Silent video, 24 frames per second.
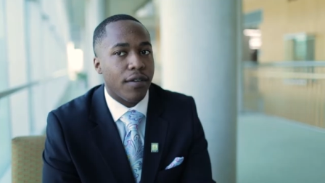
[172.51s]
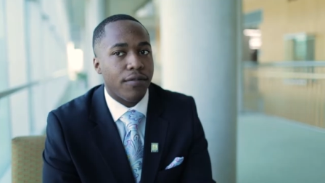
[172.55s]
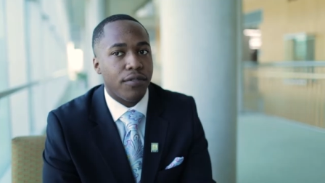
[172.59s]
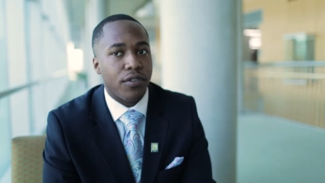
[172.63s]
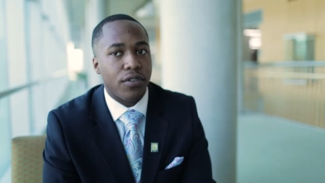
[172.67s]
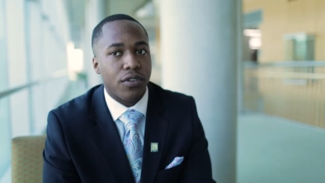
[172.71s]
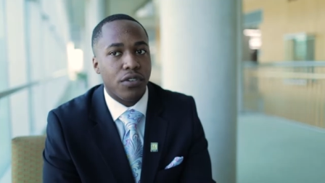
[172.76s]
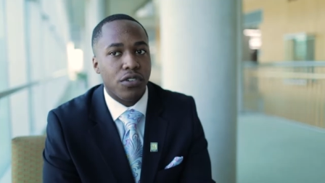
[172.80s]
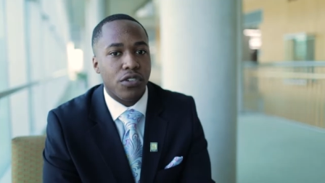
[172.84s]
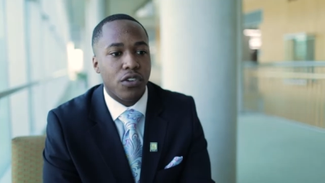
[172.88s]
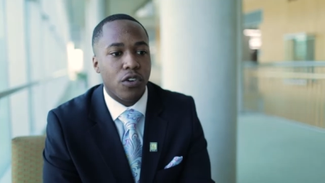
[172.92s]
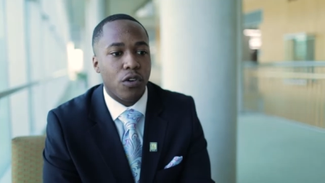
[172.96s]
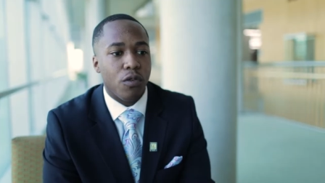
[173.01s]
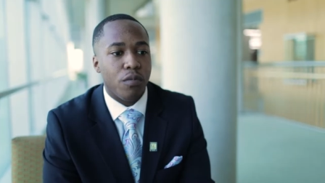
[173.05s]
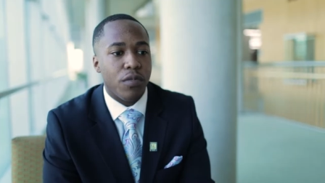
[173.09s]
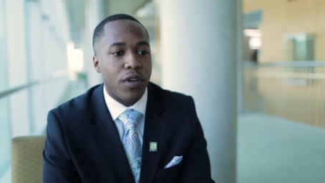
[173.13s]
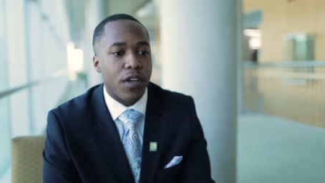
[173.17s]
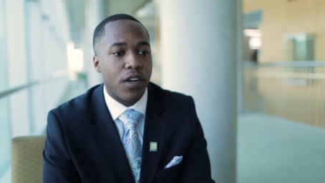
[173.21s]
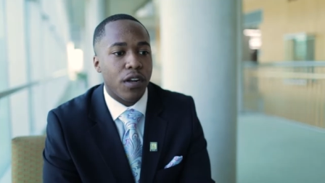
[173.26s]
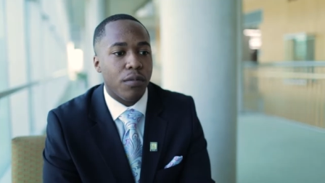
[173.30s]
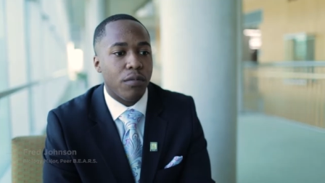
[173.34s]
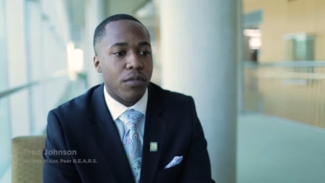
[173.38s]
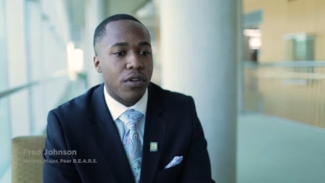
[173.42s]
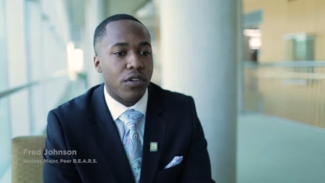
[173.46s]
I feel as though
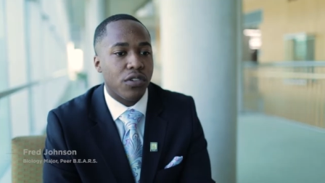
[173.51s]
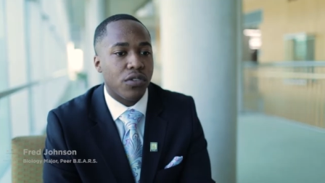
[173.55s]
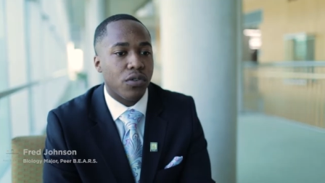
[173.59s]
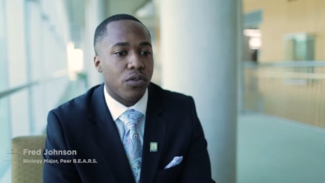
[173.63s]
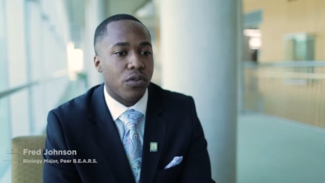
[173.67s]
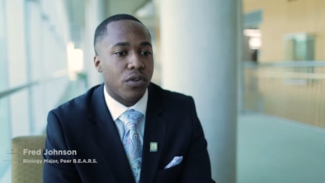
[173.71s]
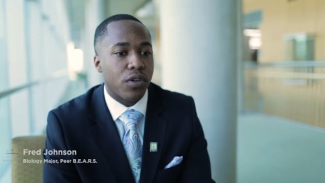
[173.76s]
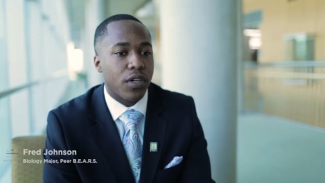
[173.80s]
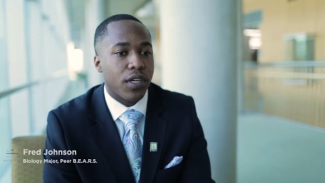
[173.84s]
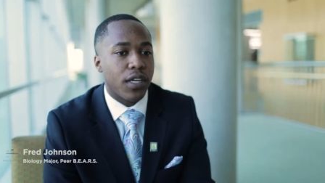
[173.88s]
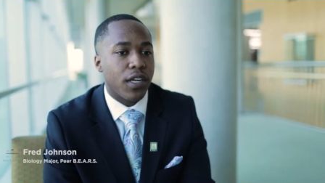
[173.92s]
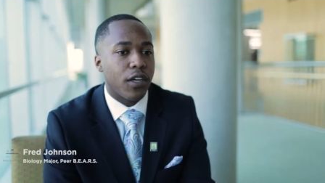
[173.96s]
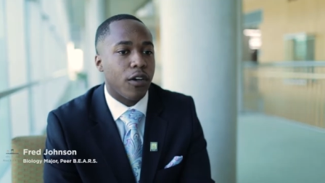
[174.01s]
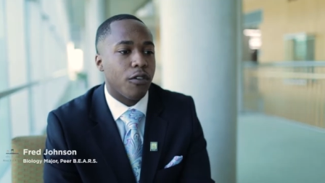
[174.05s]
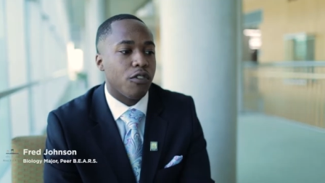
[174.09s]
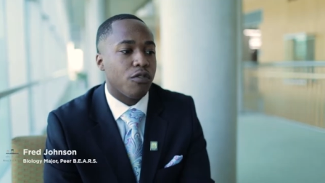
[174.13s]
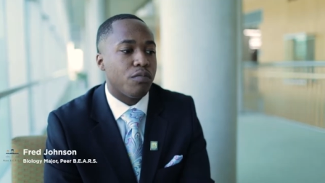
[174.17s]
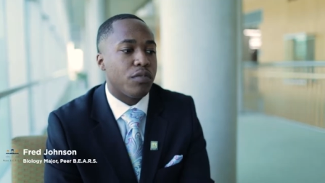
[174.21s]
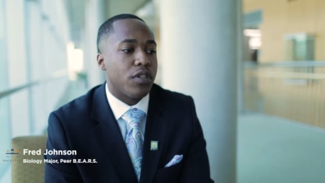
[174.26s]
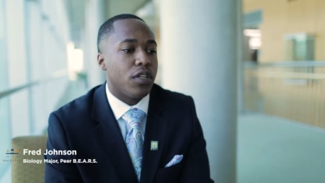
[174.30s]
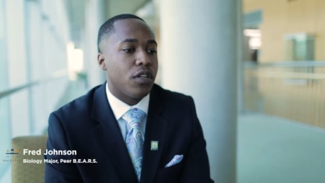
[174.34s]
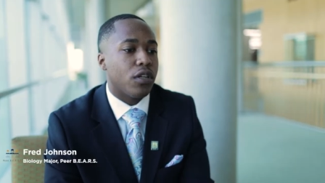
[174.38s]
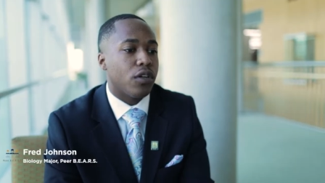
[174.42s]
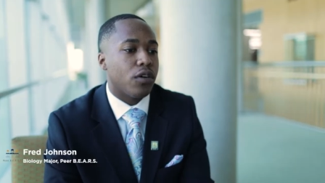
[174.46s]
being a mentor it
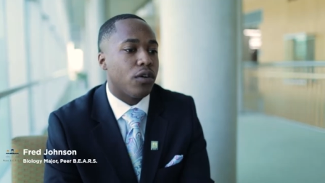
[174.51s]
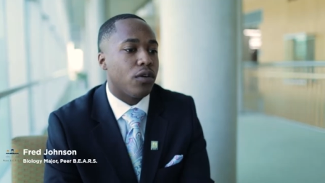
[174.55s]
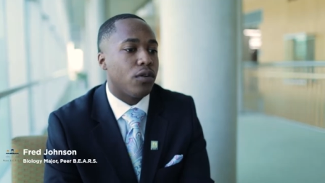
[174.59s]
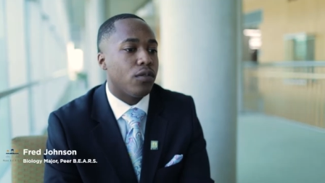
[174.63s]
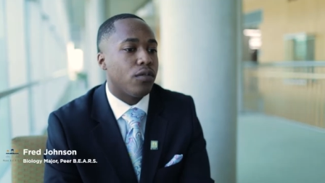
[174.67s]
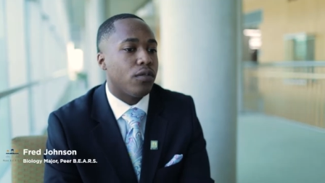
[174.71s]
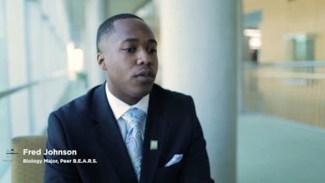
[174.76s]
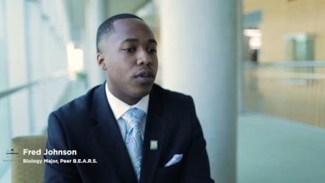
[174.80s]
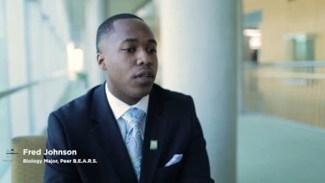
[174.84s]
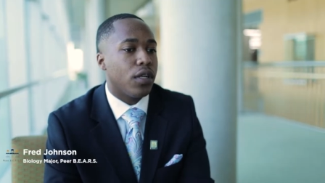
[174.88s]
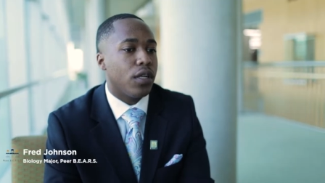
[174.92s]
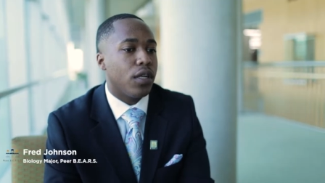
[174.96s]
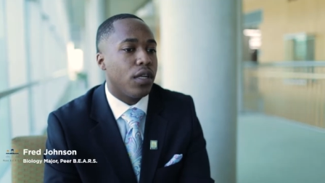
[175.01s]
helps me learn